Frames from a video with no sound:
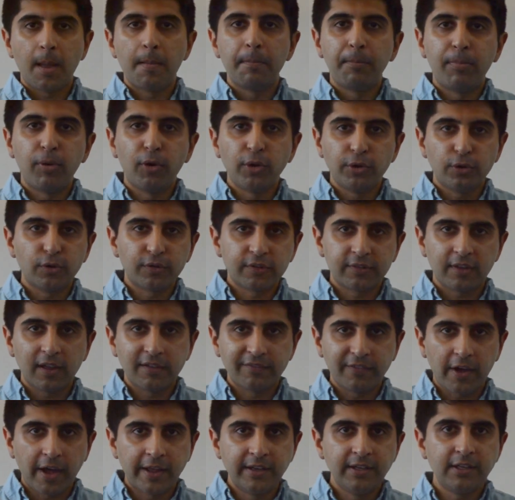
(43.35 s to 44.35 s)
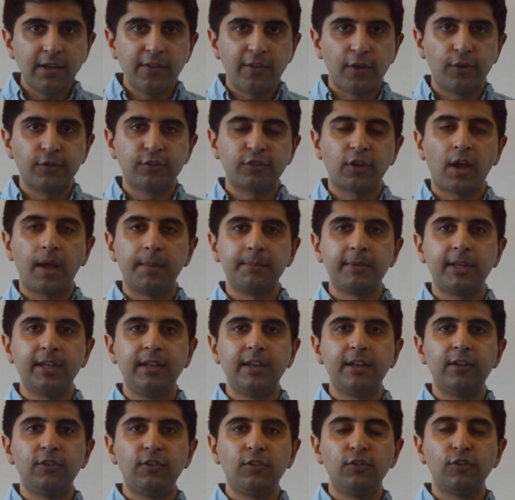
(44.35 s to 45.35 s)
Put yourself under those time
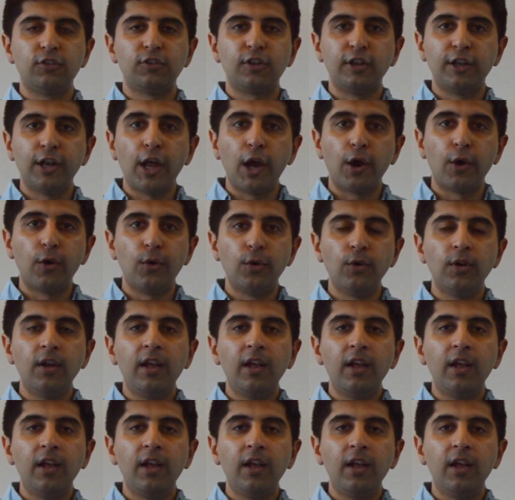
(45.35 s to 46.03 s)
conditions to know